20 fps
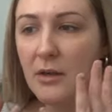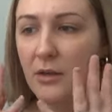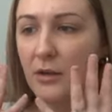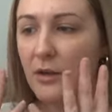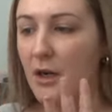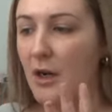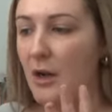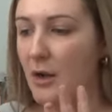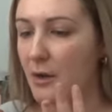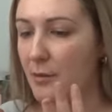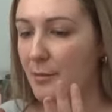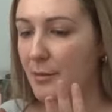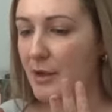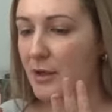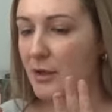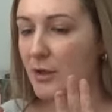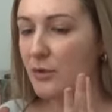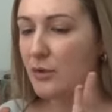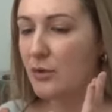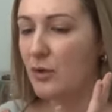of glow,
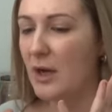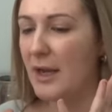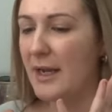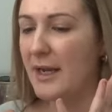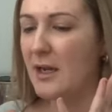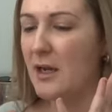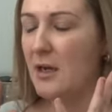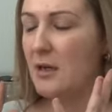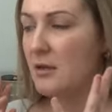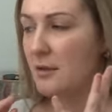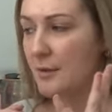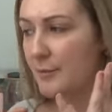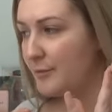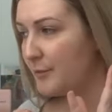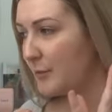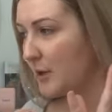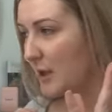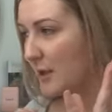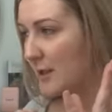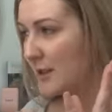but you're not like
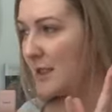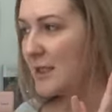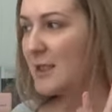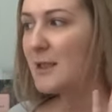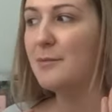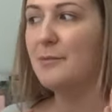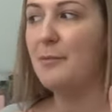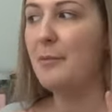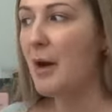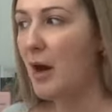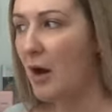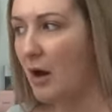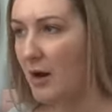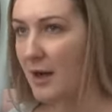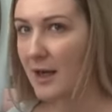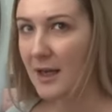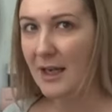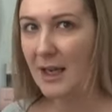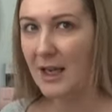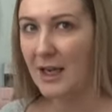
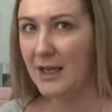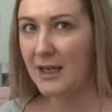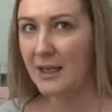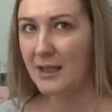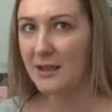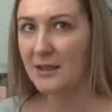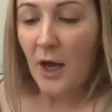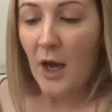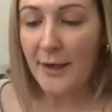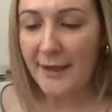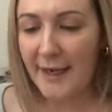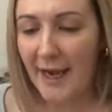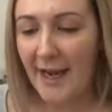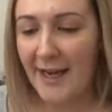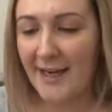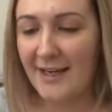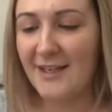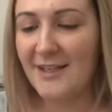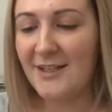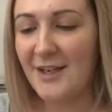sparkly.
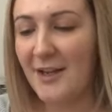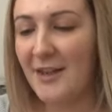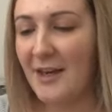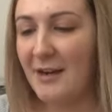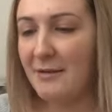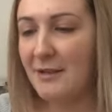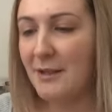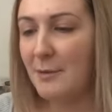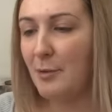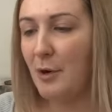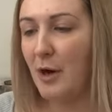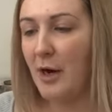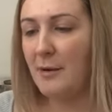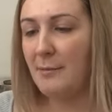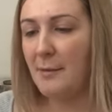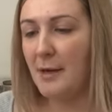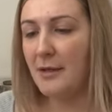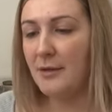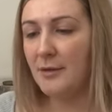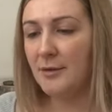Okay, so that was the
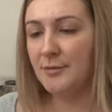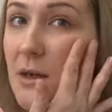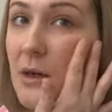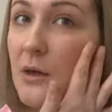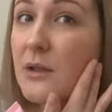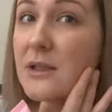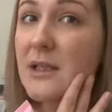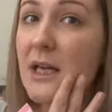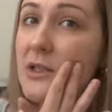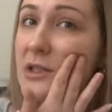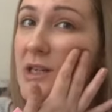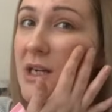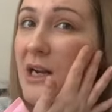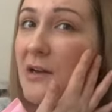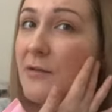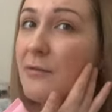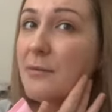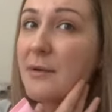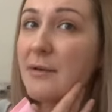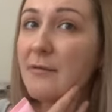primer. Oh, it's actually
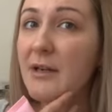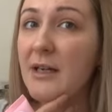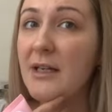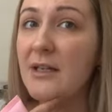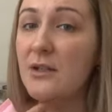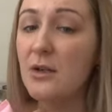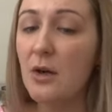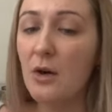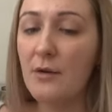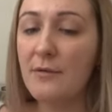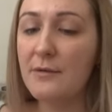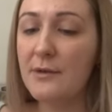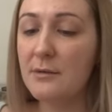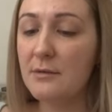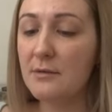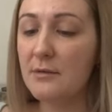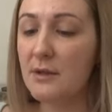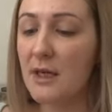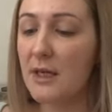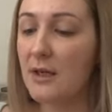left me really soft.
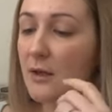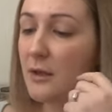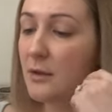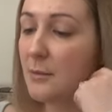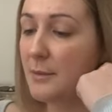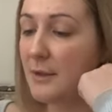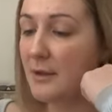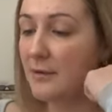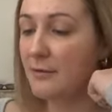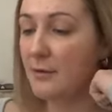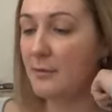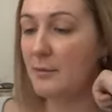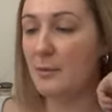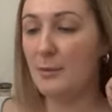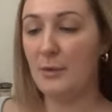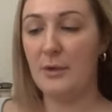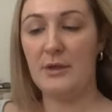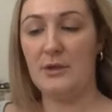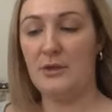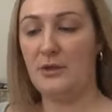That could be from the
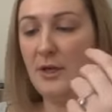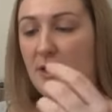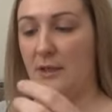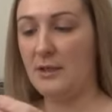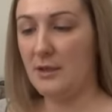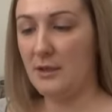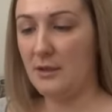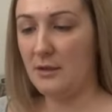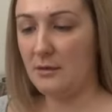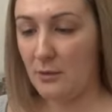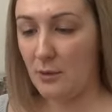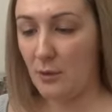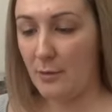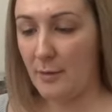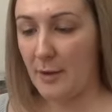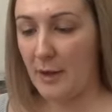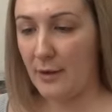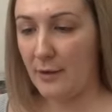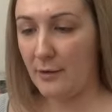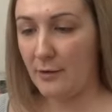moisturiser or
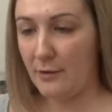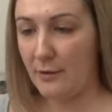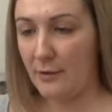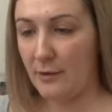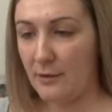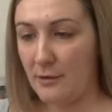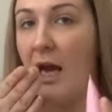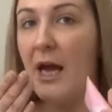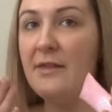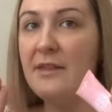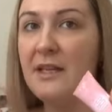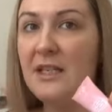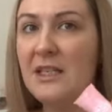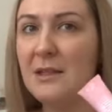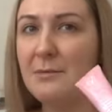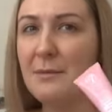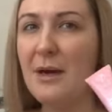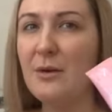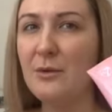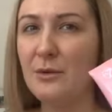both. And this
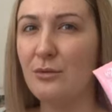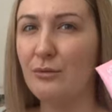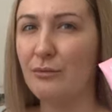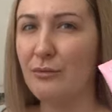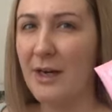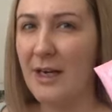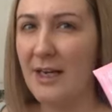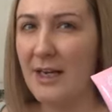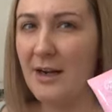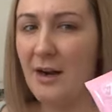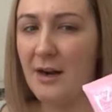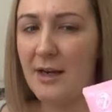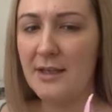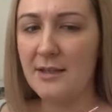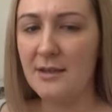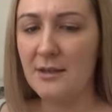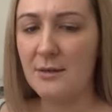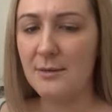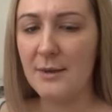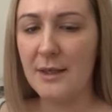smells really
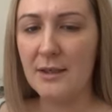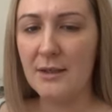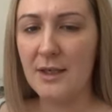nice as well,